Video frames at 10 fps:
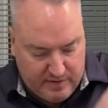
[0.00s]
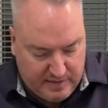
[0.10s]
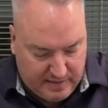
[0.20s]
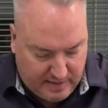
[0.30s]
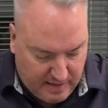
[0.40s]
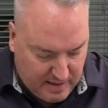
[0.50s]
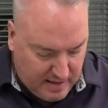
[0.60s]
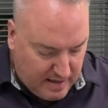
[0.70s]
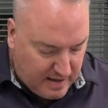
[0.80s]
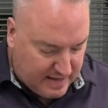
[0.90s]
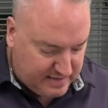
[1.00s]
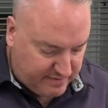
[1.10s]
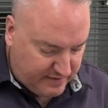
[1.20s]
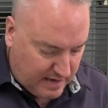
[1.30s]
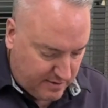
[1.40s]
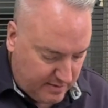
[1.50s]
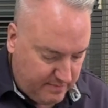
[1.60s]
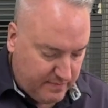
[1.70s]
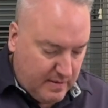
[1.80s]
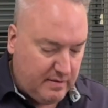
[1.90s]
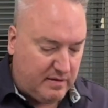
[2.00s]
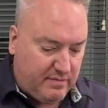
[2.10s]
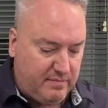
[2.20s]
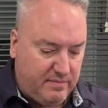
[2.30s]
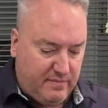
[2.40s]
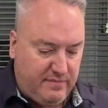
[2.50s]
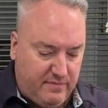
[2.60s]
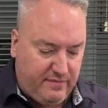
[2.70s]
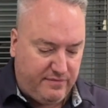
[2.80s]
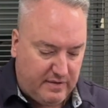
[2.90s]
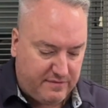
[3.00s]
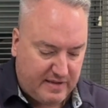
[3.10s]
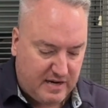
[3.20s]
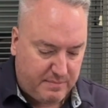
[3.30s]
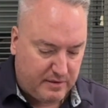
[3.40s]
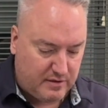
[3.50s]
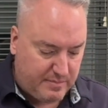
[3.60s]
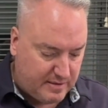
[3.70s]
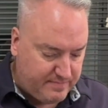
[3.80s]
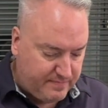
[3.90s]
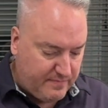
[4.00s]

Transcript: the atta flour, fluff that up a little bit.